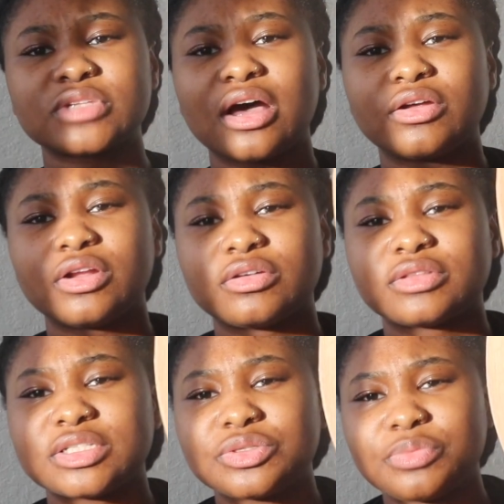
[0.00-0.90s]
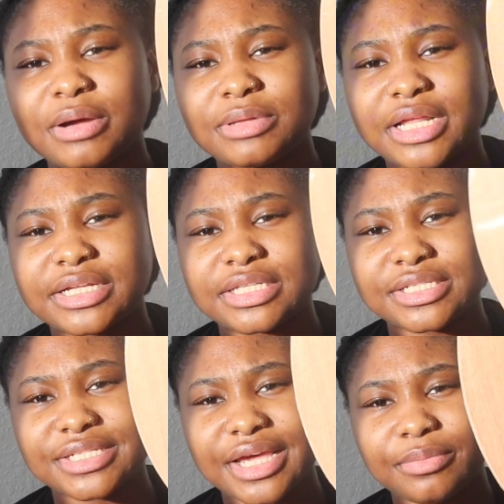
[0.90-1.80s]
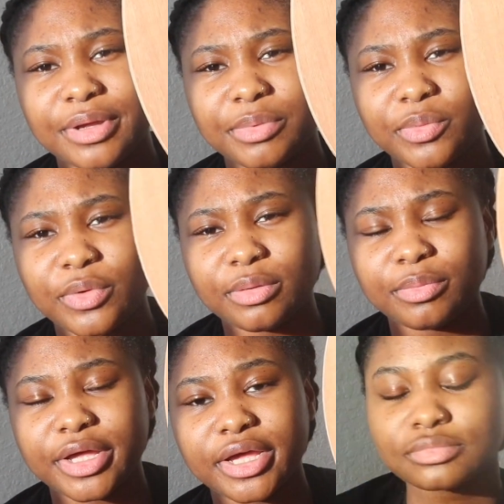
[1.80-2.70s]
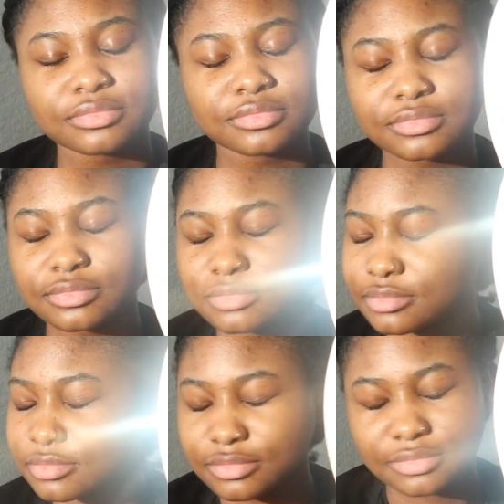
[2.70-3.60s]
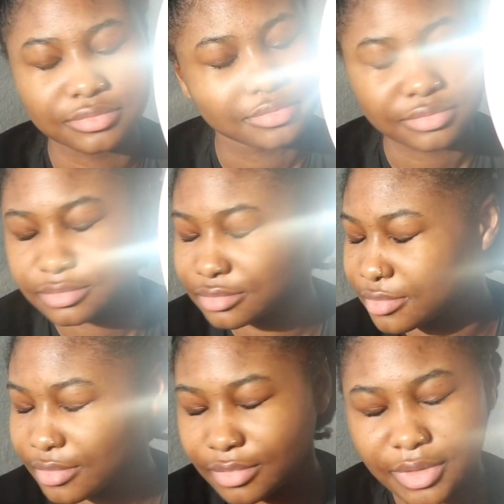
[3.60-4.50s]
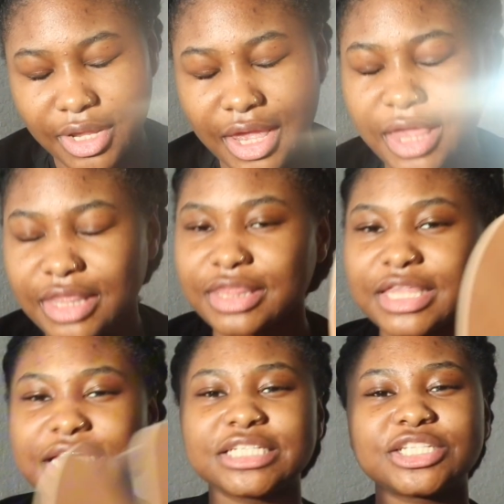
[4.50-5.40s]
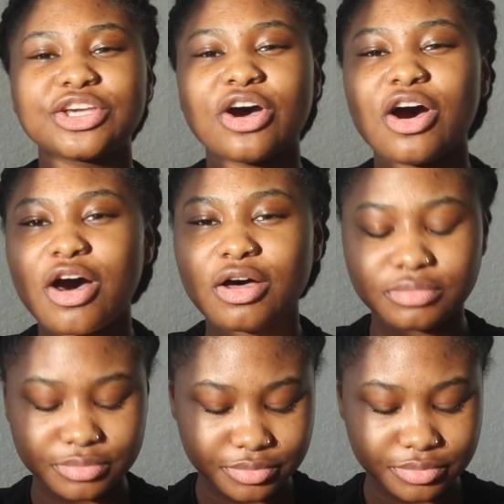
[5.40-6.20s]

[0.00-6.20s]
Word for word: I don't know. This is probably like the sandpaper wood, but this y'all.